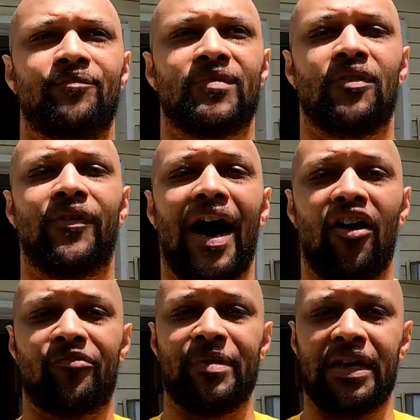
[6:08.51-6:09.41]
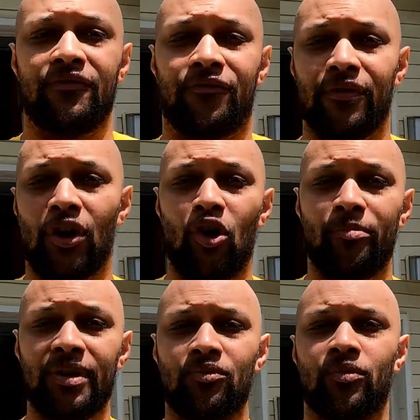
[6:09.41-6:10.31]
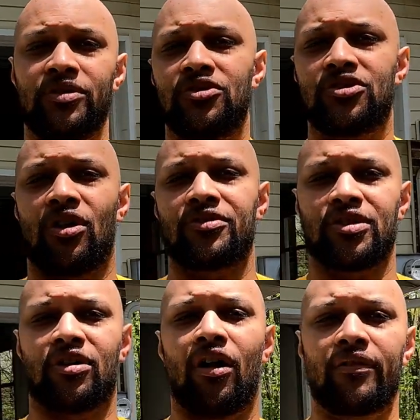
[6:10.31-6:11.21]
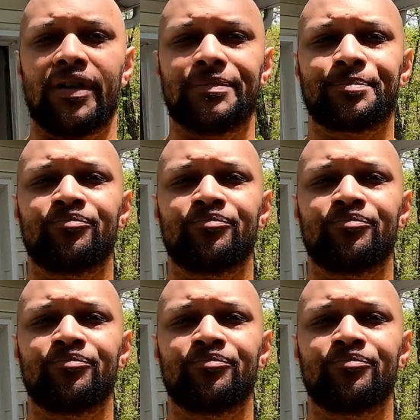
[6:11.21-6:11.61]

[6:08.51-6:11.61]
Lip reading: the valve being full open when you start the car up